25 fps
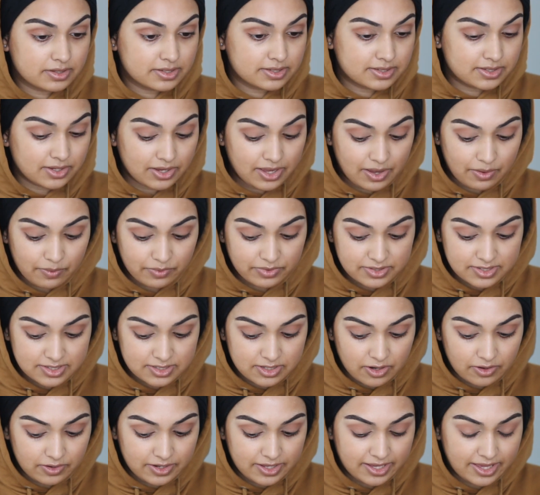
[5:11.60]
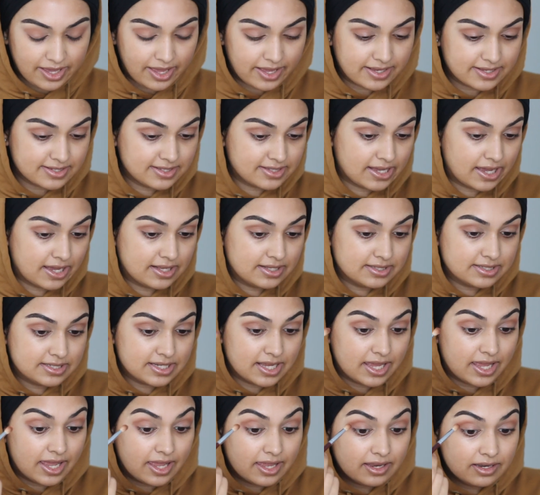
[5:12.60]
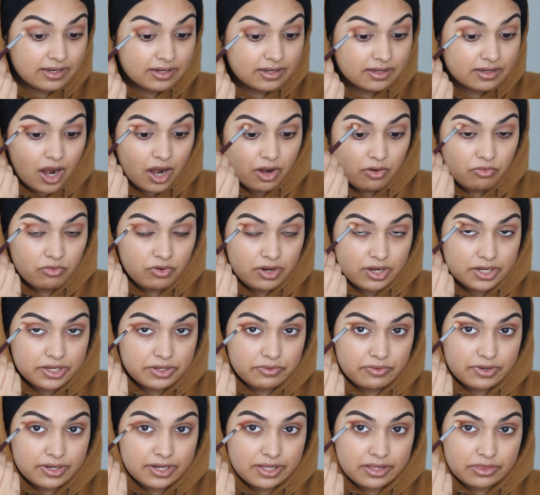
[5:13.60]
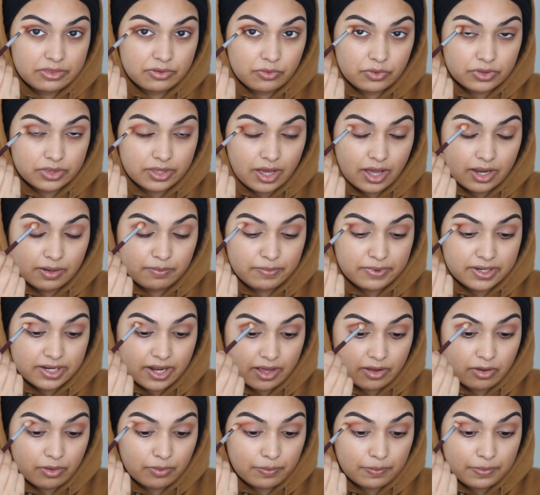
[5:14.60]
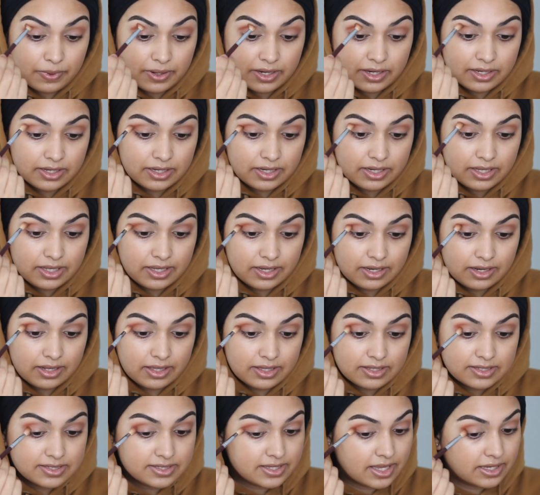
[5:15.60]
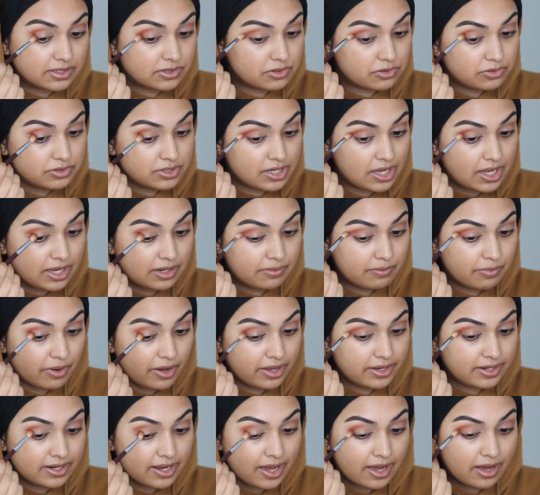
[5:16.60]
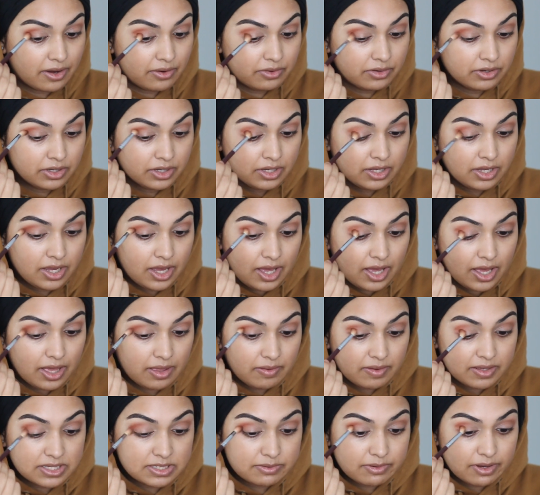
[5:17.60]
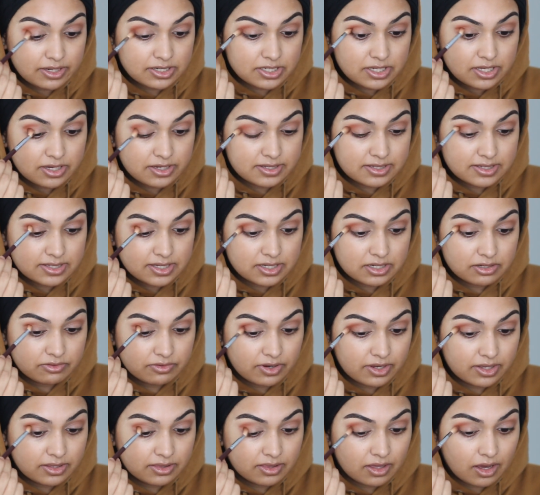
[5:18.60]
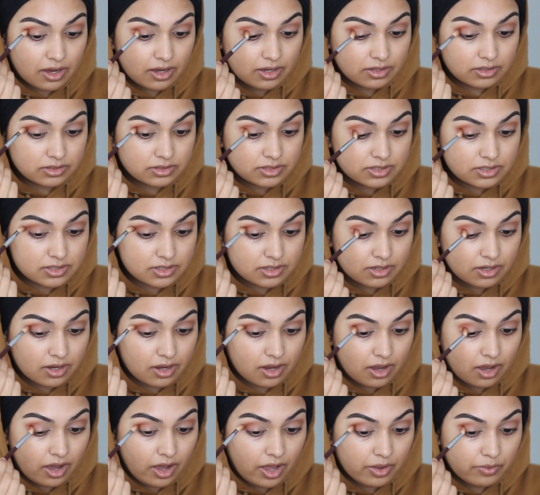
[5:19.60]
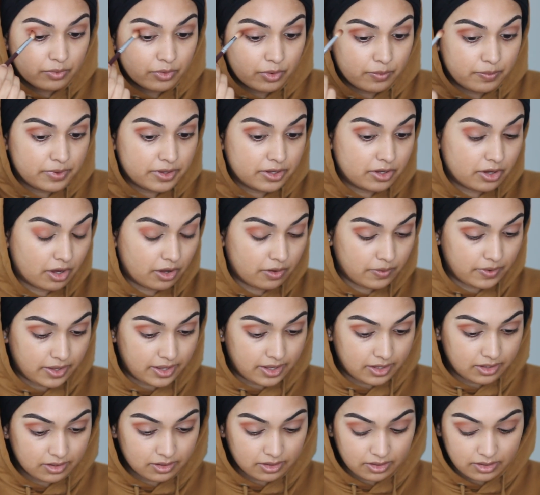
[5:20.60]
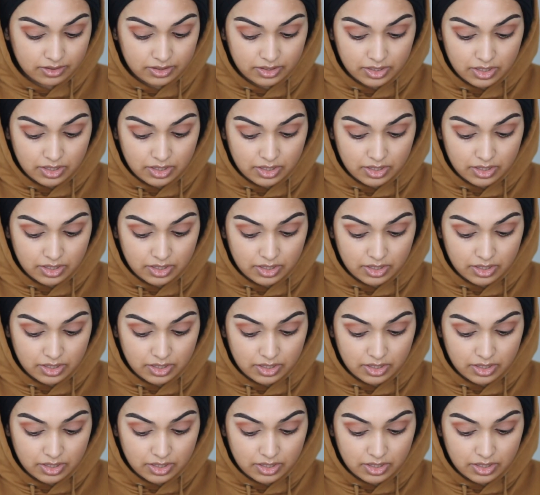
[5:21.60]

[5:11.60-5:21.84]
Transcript: So yeah, we're slowly getting settled in. I really, really thought that I'd be like completely settled in by now, especially considering that I will be going